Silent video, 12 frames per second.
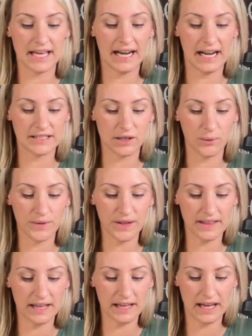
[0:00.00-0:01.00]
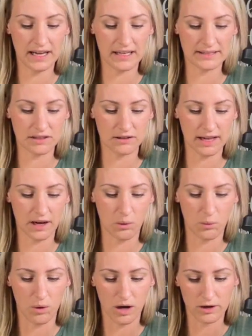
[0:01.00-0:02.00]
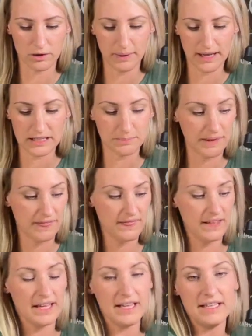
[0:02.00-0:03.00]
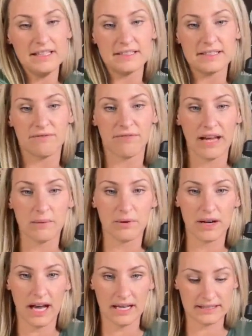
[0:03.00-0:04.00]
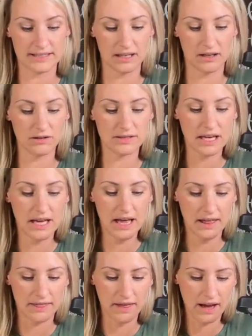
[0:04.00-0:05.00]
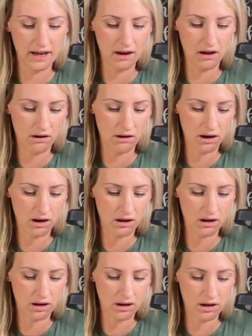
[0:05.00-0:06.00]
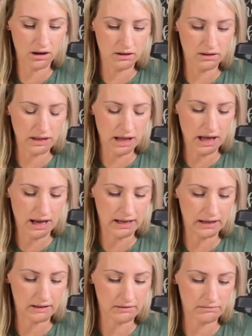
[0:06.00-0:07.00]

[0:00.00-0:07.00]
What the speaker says: And I don't think they can because they're like a water base. But these Faber-Castells, they are like